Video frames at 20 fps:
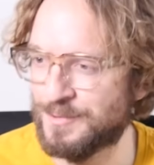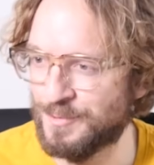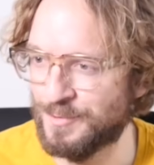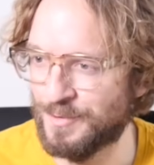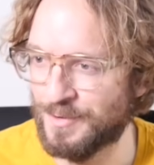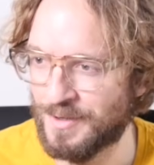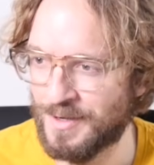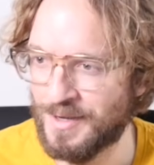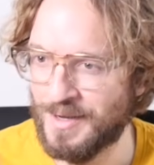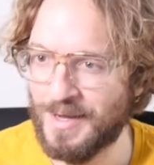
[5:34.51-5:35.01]

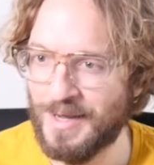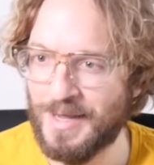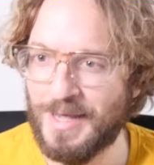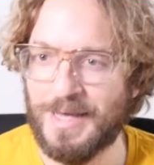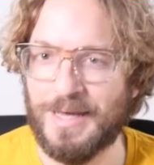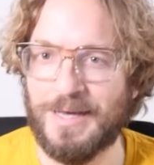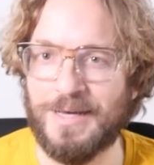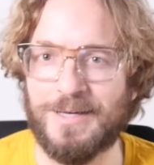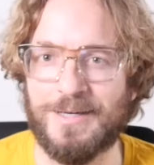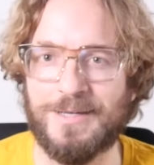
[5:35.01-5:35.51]
to
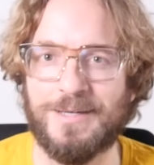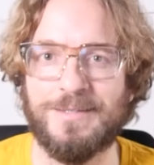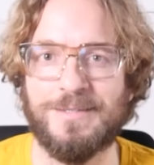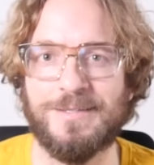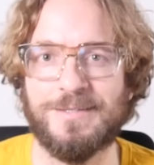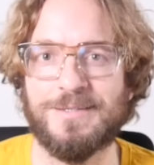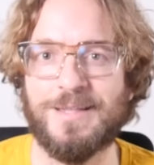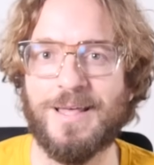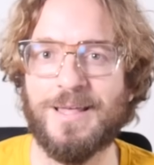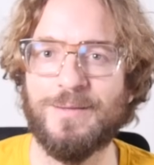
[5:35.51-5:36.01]

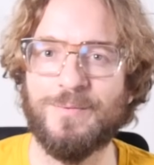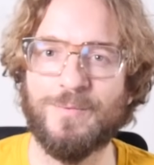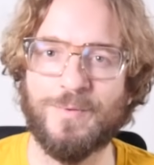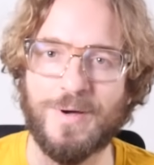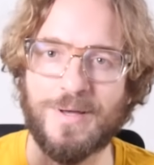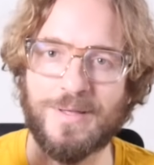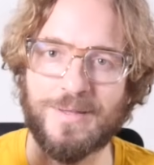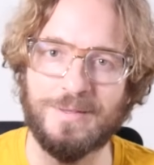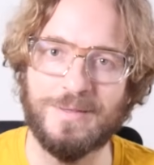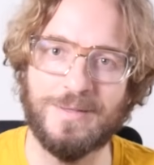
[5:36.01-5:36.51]
understand
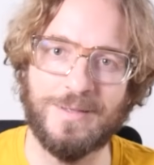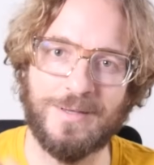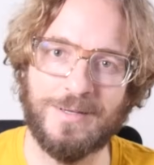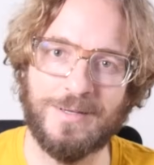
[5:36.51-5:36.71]
when